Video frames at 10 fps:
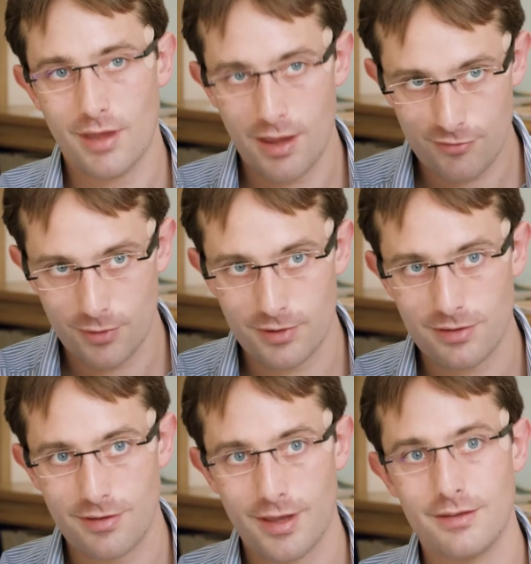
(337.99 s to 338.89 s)

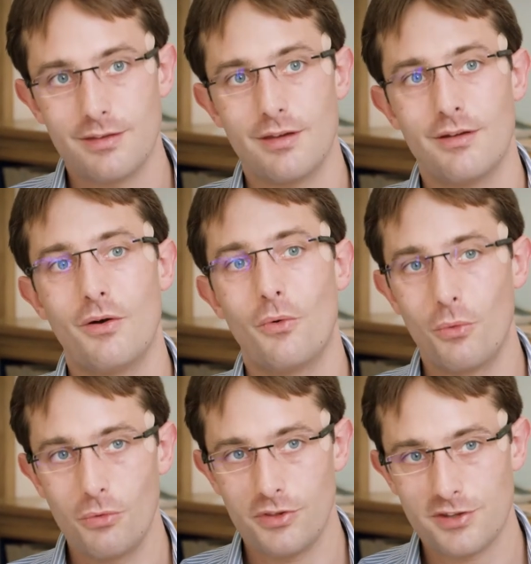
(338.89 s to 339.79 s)
everyone's data
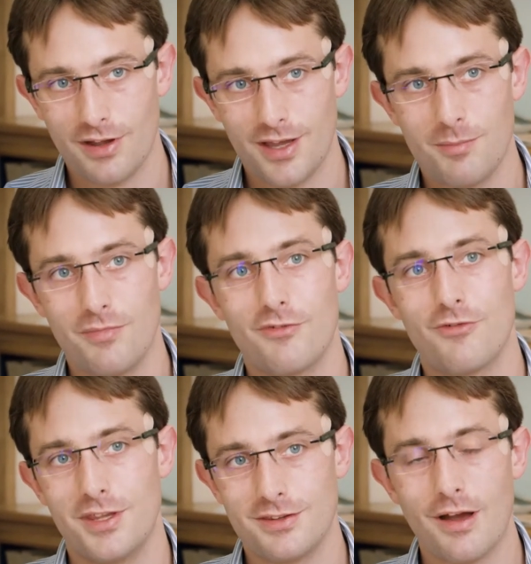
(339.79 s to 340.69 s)
all the time for
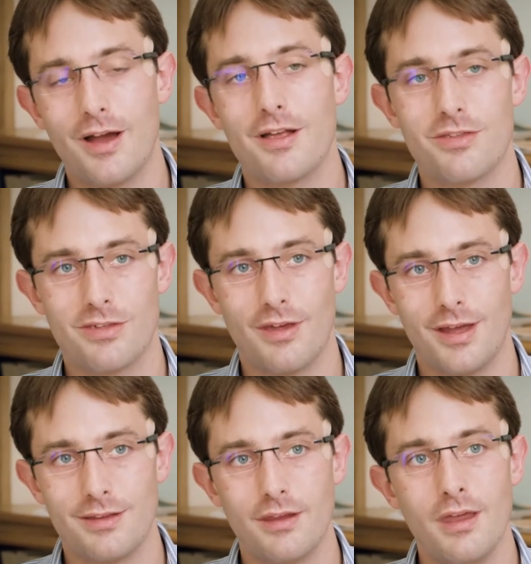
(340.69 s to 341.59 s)
an entire
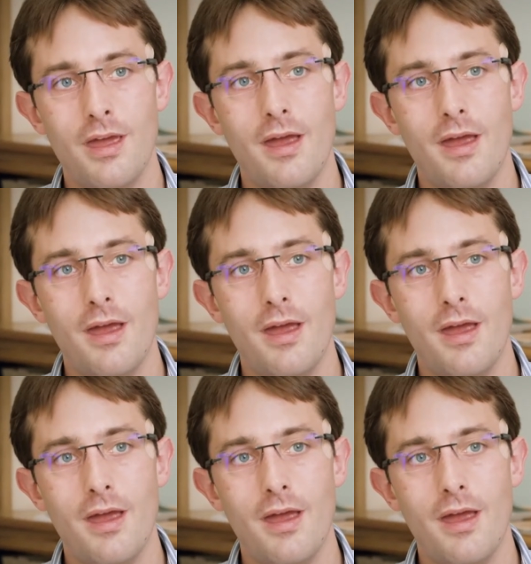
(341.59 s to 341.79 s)
society.